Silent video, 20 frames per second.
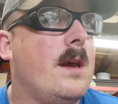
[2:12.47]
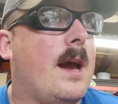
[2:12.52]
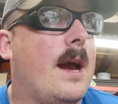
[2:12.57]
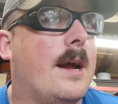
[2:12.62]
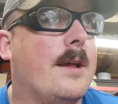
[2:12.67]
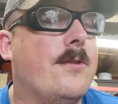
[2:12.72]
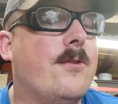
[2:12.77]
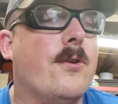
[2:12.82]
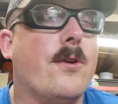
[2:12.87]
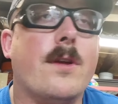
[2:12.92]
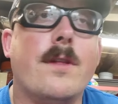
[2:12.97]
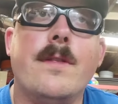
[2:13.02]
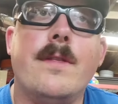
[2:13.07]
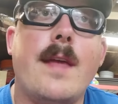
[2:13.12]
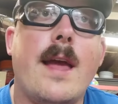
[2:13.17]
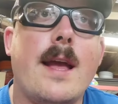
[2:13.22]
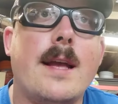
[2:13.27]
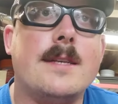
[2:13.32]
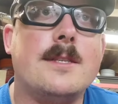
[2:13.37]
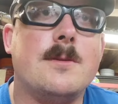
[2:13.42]
and you can
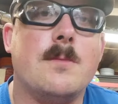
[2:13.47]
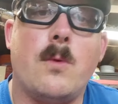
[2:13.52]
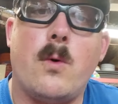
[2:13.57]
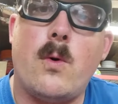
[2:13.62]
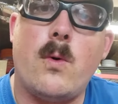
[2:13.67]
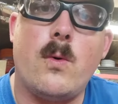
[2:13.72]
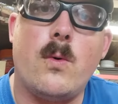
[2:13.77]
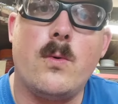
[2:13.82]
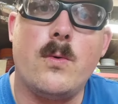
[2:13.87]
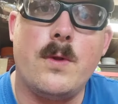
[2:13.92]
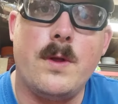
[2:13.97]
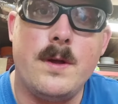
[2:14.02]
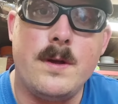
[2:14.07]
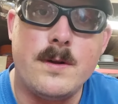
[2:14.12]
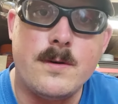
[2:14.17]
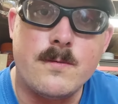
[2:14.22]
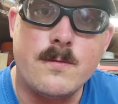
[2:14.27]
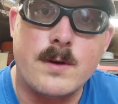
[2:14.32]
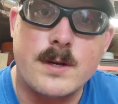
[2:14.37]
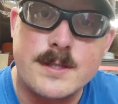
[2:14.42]
take some old
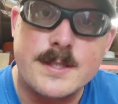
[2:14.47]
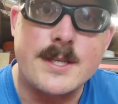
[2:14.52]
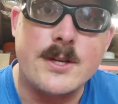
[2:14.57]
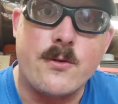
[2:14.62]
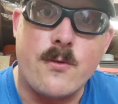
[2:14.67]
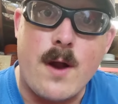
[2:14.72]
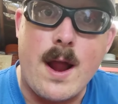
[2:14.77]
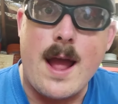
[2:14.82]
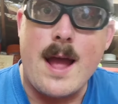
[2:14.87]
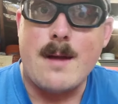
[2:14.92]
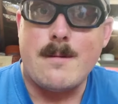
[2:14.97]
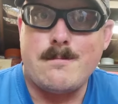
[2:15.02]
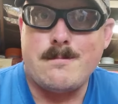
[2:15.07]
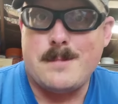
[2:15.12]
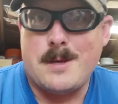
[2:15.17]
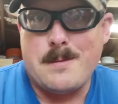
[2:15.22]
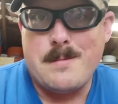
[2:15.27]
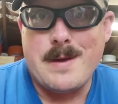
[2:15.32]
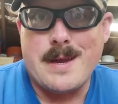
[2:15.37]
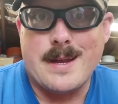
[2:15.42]
rusty crap
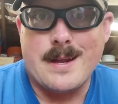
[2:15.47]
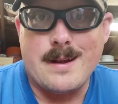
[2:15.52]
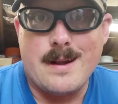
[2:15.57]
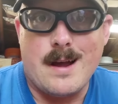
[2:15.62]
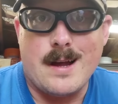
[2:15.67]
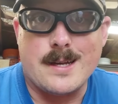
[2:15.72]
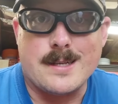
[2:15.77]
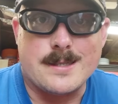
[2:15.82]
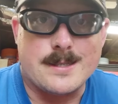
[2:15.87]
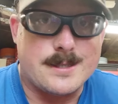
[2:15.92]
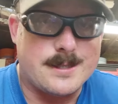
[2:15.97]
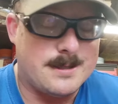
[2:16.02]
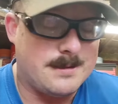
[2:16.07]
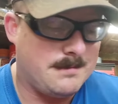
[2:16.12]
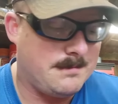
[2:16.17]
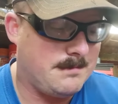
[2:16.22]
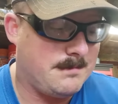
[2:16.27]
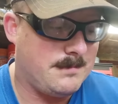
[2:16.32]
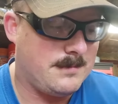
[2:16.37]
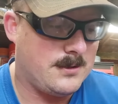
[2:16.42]
and make it nice.
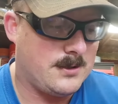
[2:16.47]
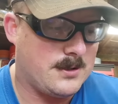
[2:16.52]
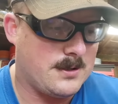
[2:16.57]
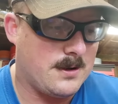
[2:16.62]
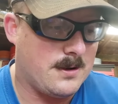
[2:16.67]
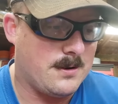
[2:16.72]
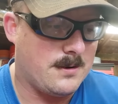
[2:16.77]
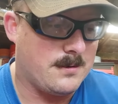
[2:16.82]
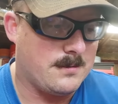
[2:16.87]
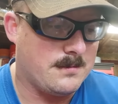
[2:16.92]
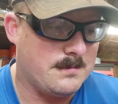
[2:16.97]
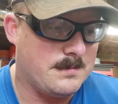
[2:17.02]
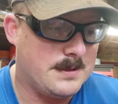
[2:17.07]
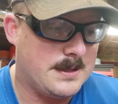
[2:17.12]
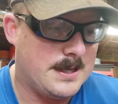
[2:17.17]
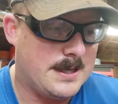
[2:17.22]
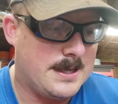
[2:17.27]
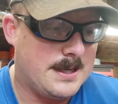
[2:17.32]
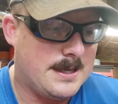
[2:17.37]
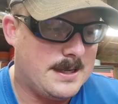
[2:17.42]
So
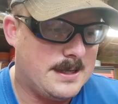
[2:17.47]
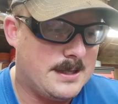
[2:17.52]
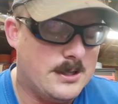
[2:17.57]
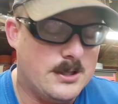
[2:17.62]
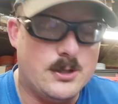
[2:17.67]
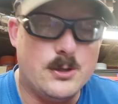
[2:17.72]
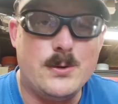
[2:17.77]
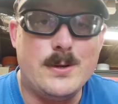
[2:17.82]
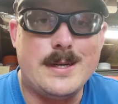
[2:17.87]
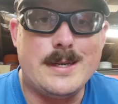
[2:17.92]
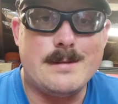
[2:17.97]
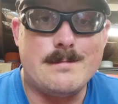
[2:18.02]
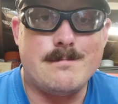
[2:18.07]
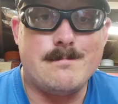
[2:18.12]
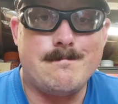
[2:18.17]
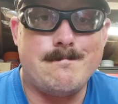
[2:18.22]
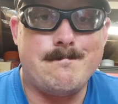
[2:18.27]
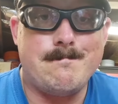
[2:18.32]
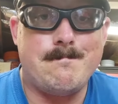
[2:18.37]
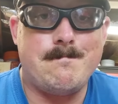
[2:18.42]
do it.
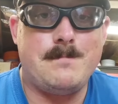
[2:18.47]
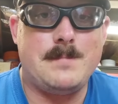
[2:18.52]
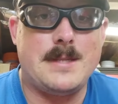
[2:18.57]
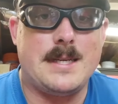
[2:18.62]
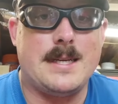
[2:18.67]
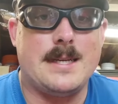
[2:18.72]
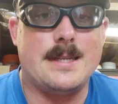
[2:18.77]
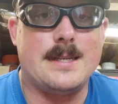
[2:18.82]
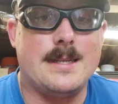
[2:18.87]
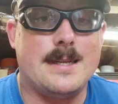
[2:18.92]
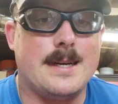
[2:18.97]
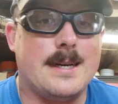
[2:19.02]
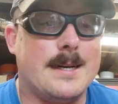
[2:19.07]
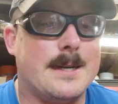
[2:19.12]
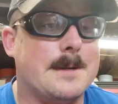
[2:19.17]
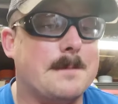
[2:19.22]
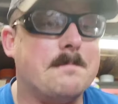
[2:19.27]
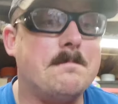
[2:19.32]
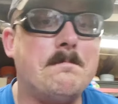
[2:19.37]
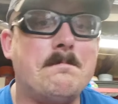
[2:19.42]
And
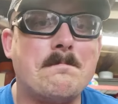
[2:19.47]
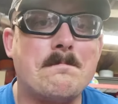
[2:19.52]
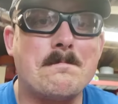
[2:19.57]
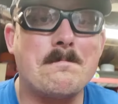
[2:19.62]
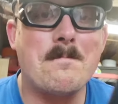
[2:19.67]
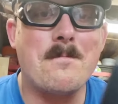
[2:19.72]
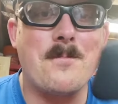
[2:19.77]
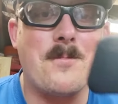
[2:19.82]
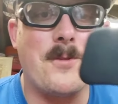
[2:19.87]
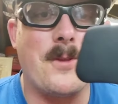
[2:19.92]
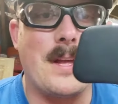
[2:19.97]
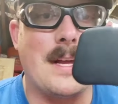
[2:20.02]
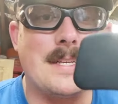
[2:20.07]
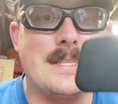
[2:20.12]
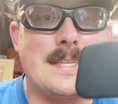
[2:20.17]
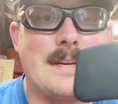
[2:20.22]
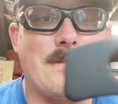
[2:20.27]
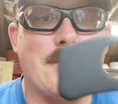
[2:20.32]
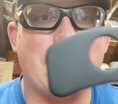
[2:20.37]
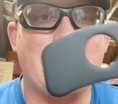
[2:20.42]
uh,
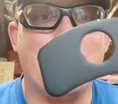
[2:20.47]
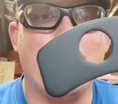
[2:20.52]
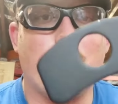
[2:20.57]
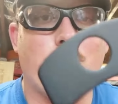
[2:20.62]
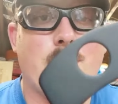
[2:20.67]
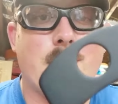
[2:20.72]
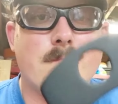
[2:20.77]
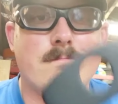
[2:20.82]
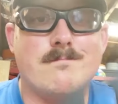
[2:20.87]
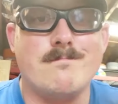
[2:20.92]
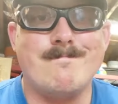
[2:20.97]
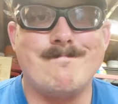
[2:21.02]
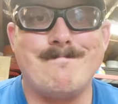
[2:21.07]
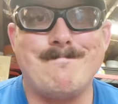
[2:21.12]
guys have a good morning.